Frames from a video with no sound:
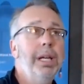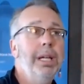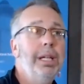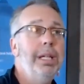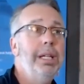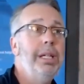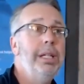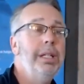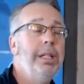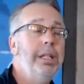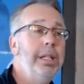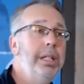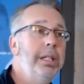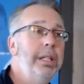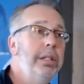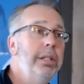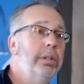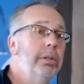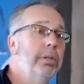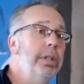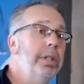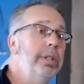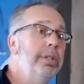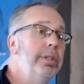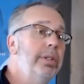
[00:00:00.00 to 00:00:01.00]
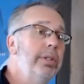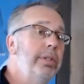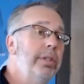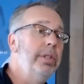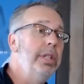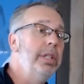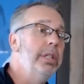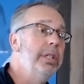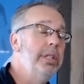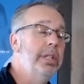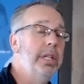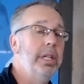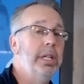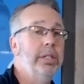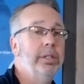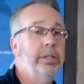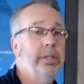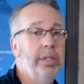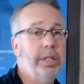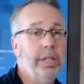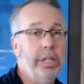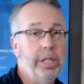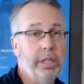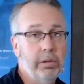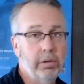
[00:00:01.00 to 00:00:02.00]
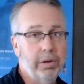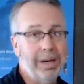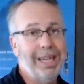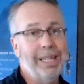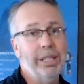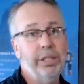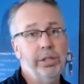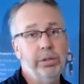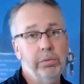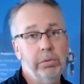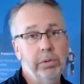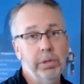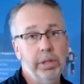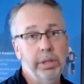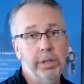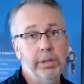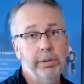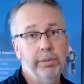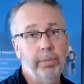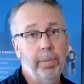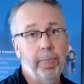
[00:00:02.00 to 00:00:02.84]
it increases intensity gradually,